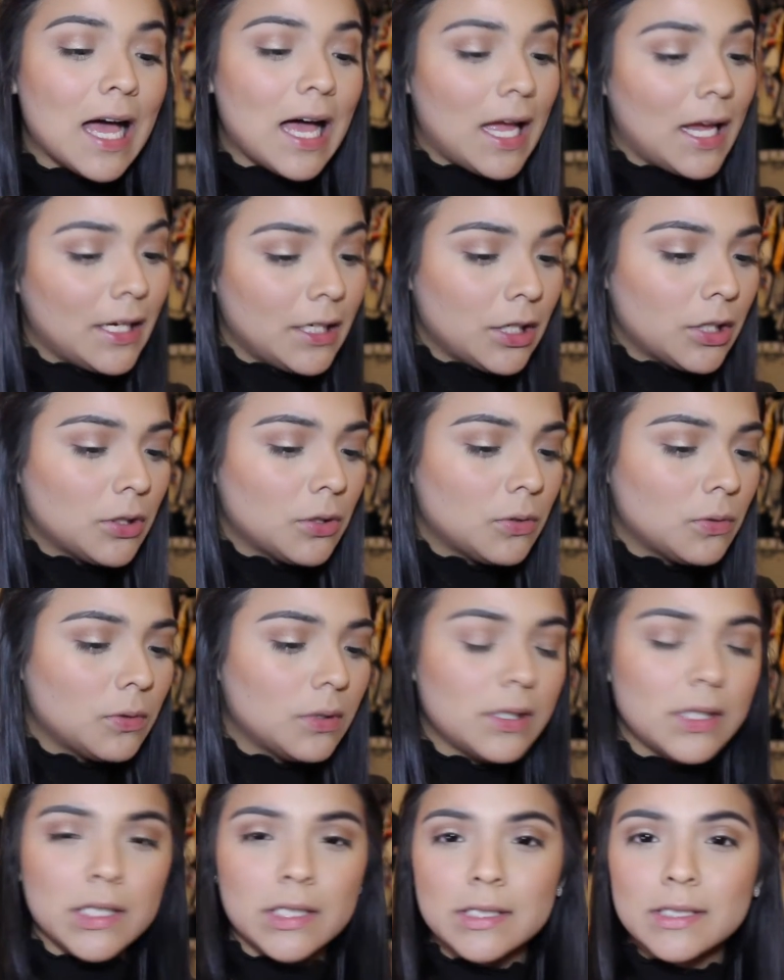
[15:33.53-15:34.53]
I
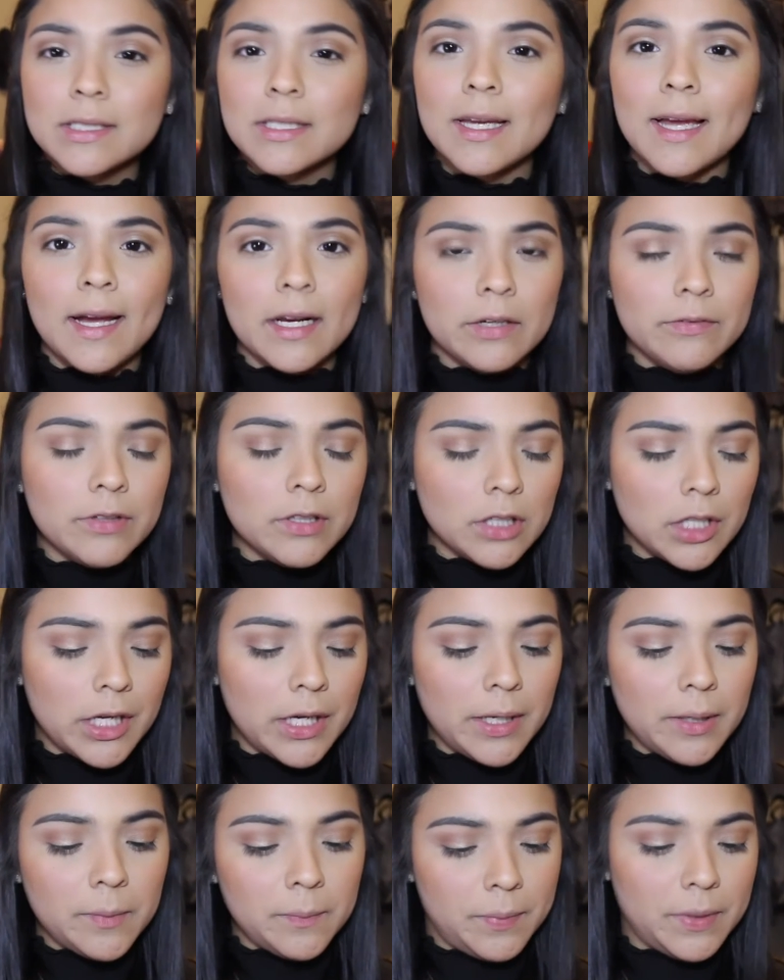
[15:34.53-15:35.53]
know it's kind of a
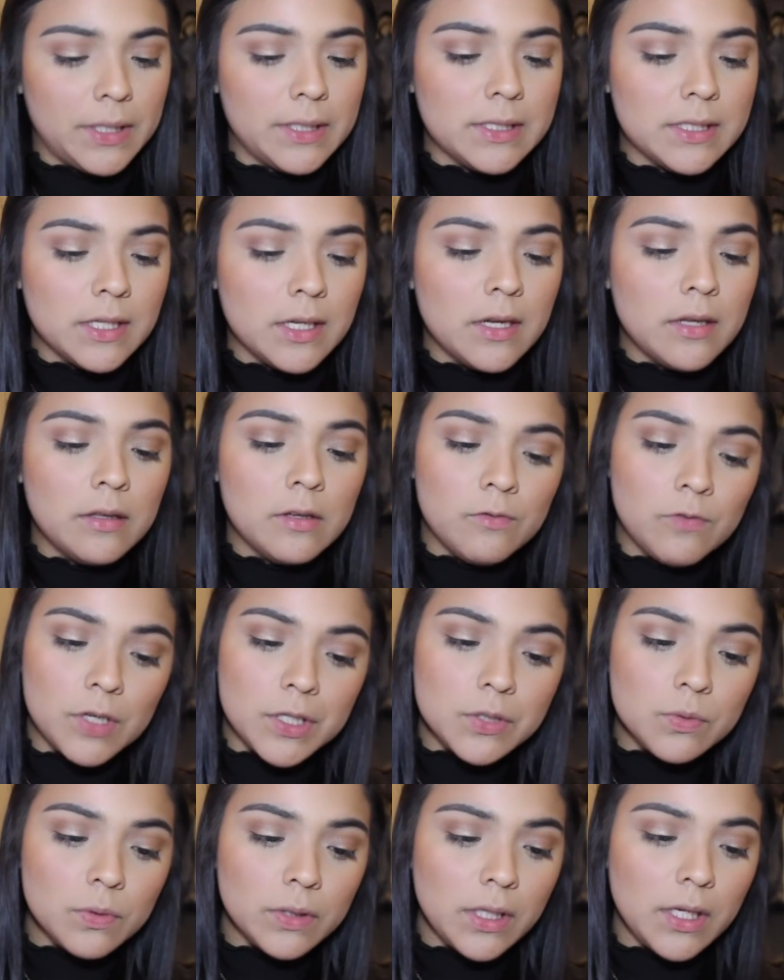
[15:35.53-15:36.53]
lot, but the
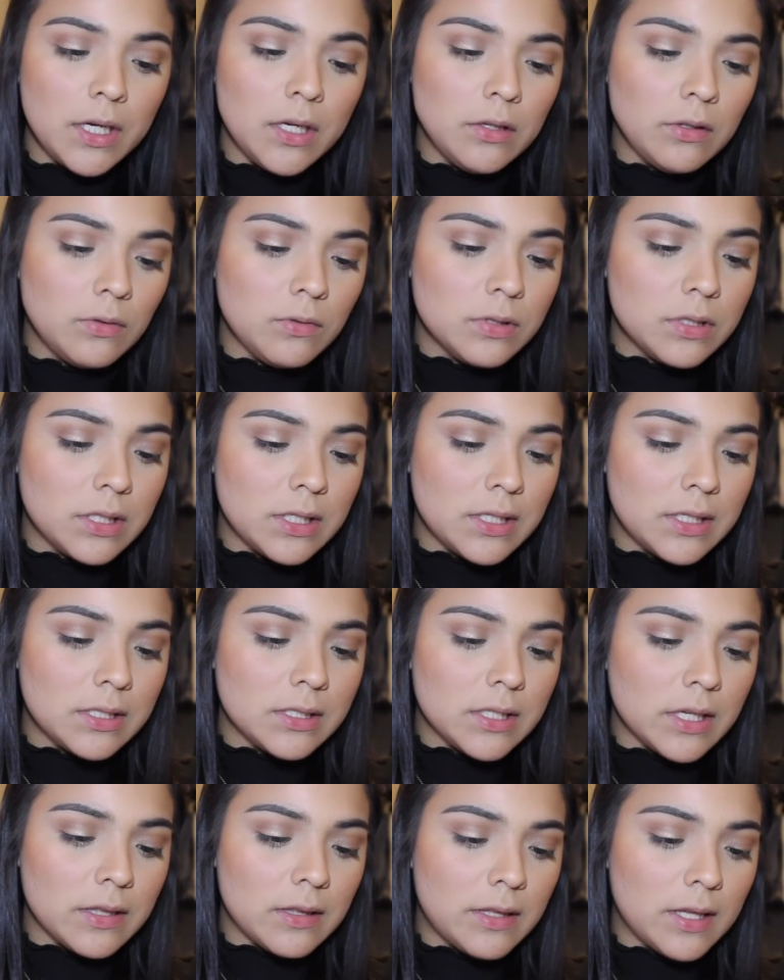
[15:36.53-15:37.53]
first one that I use
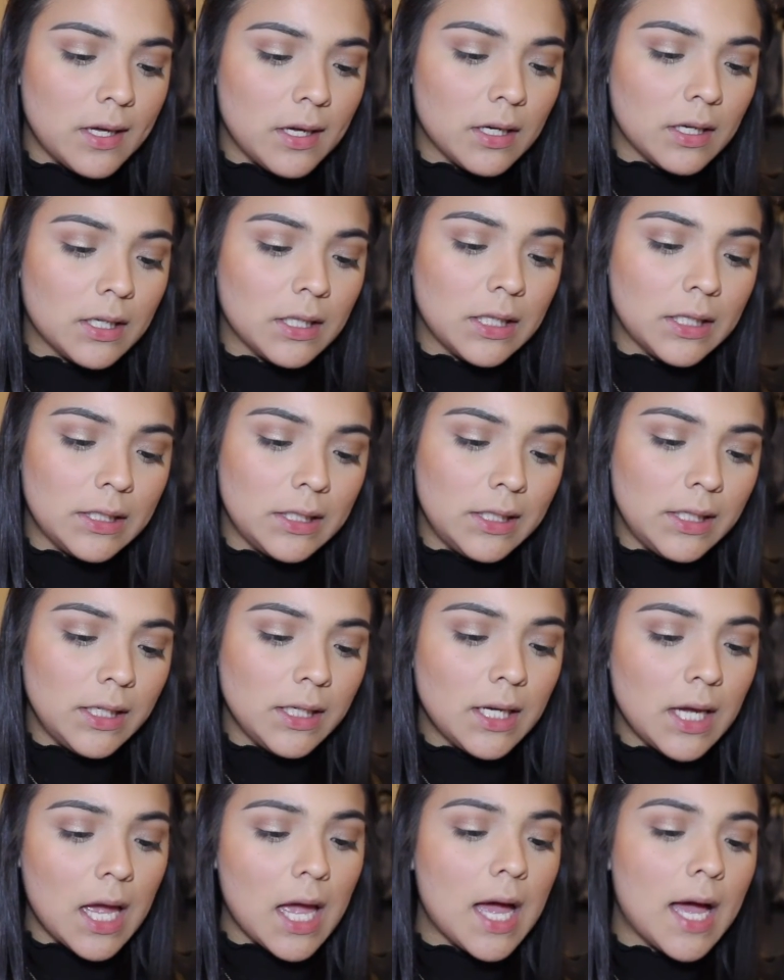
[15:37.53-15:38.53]
is the
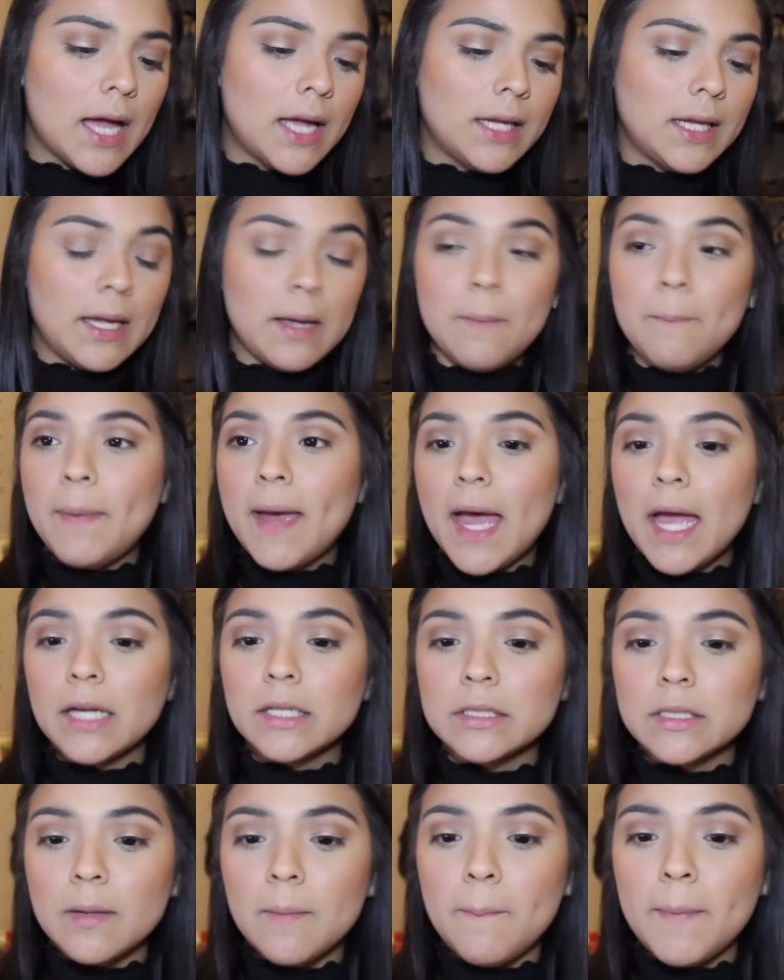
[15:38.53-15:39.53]
Clinique High
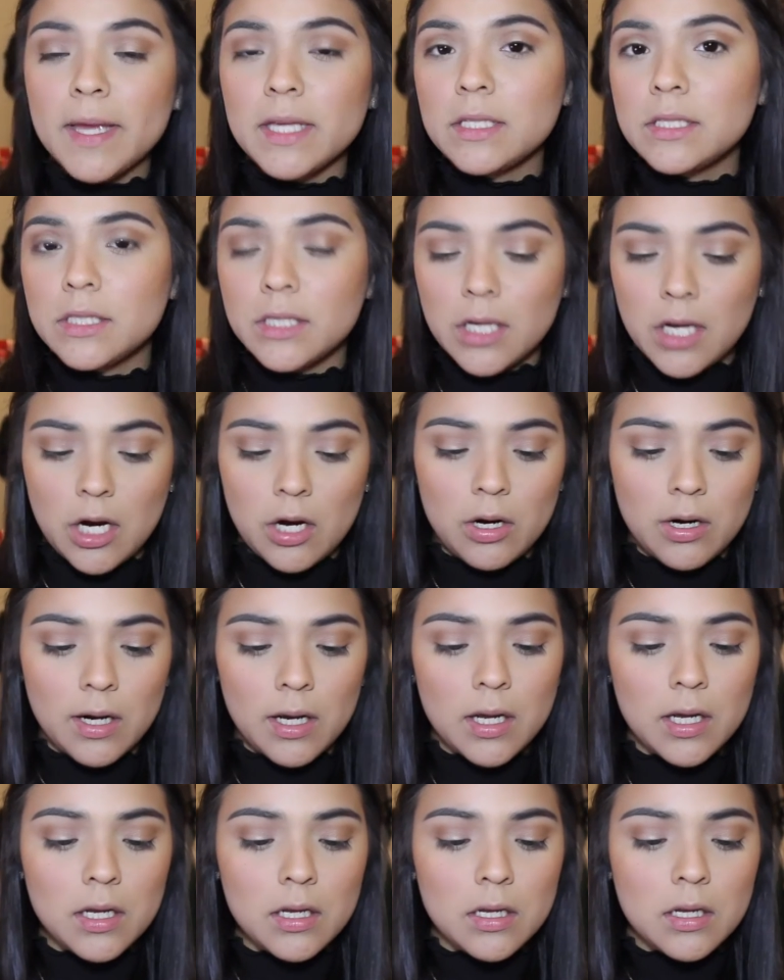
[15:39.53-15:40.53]
Impact
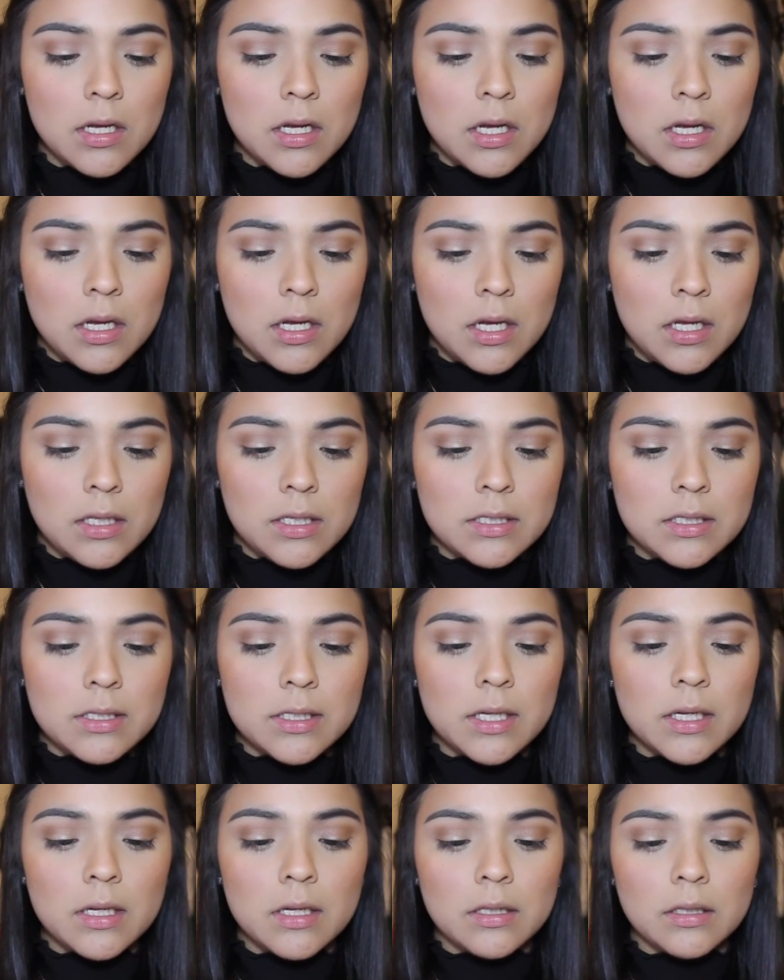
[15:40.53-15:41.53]
Mascara, and this is
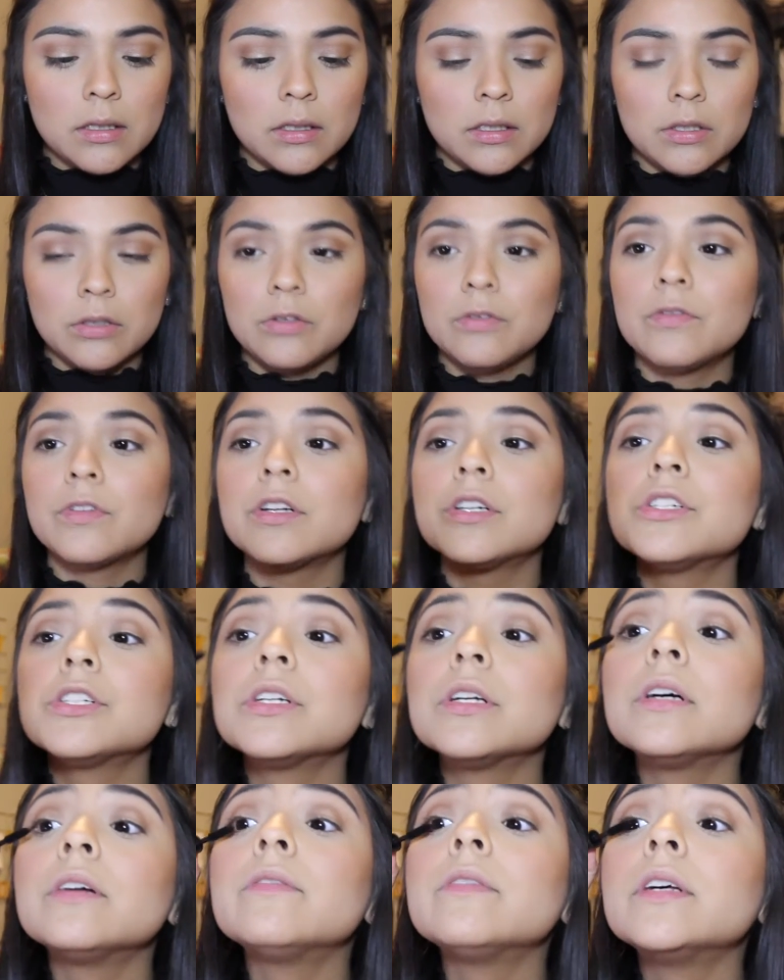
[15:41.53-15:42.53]
like a little
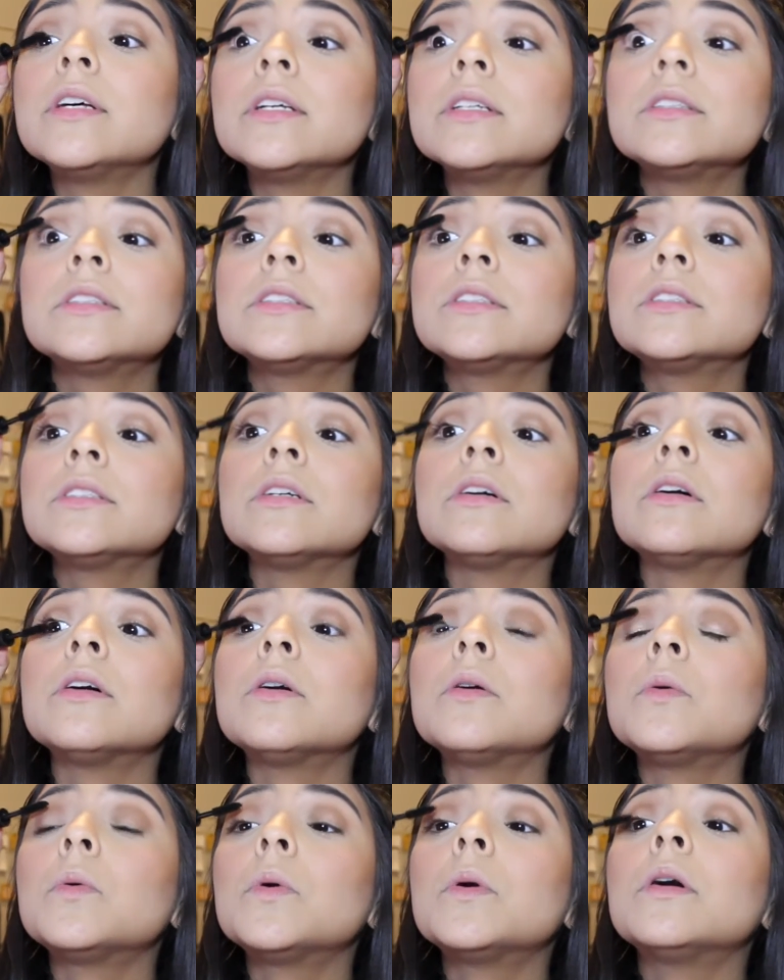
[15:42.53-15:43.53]
version of it,
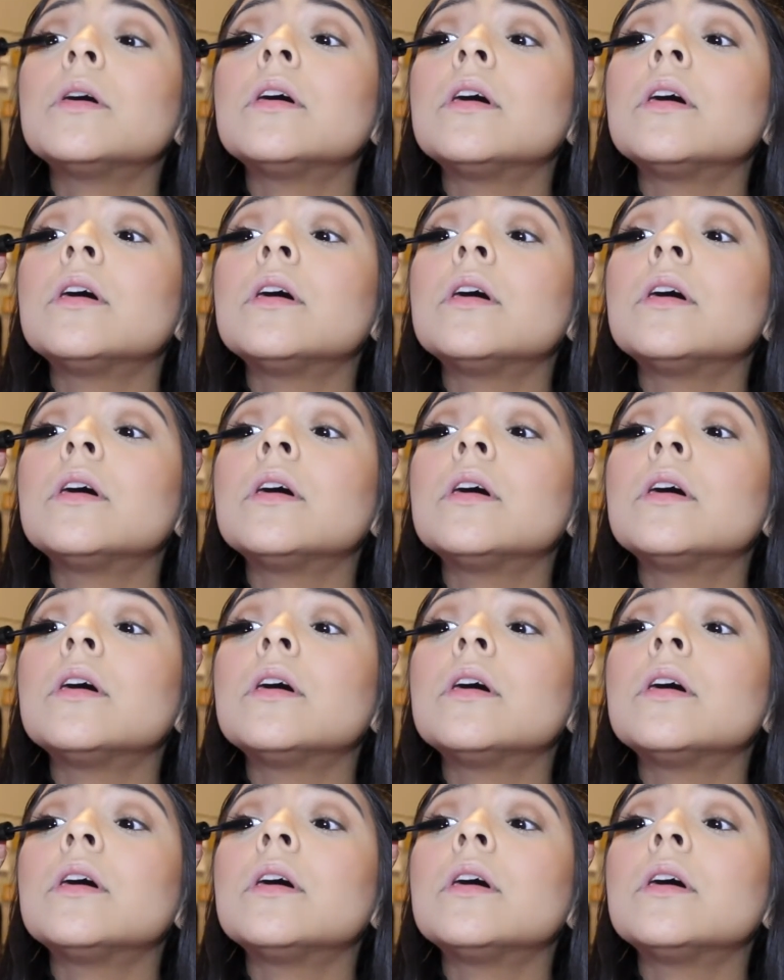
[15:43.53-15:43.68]
so